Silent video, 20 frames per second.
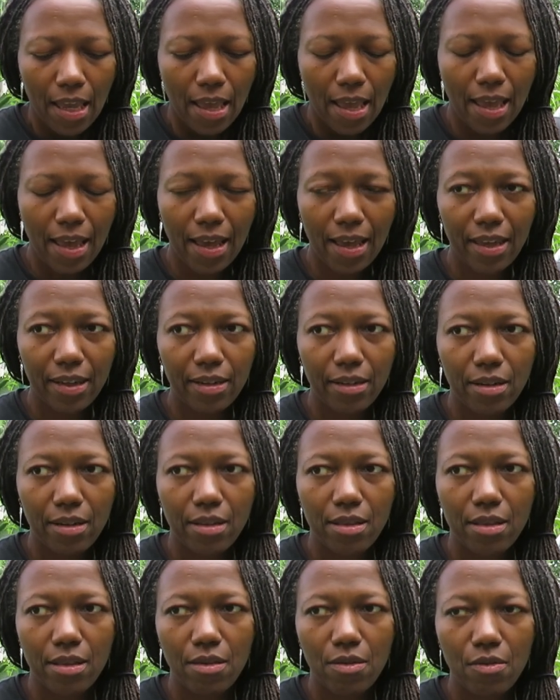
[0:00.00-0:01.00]
And
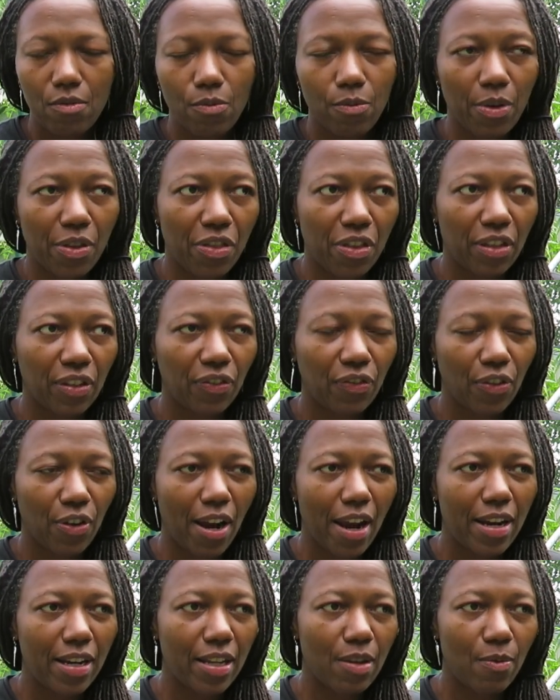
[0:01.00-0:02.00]
with this
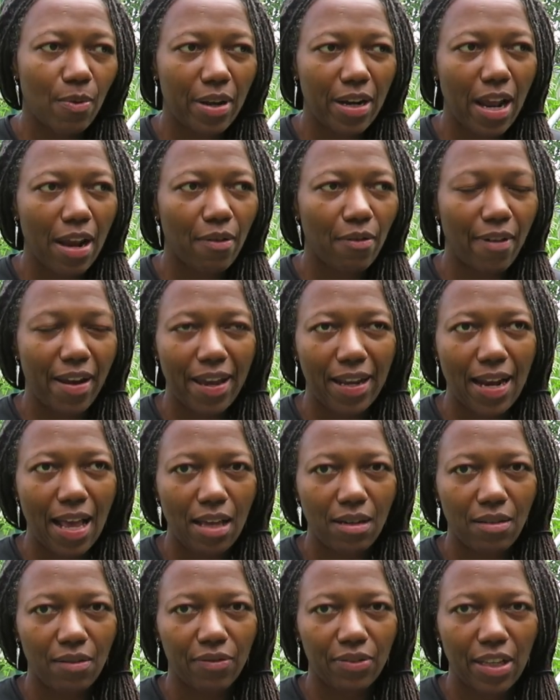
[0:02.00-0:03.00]
variety, when I ran
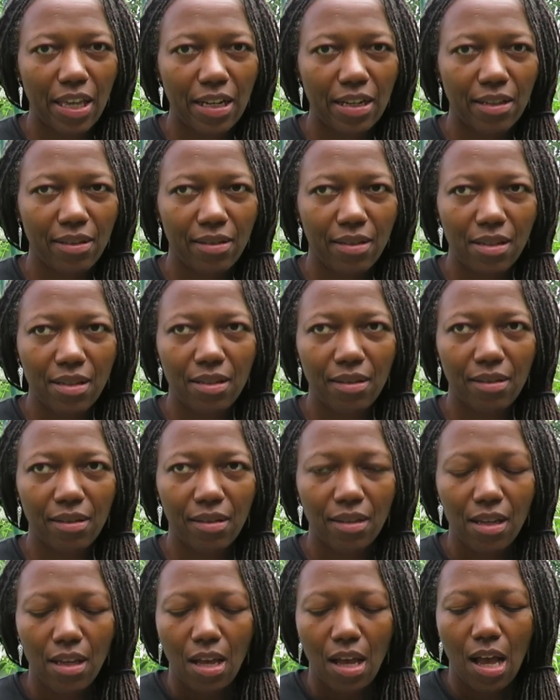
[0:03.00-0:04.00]
out of lettuces,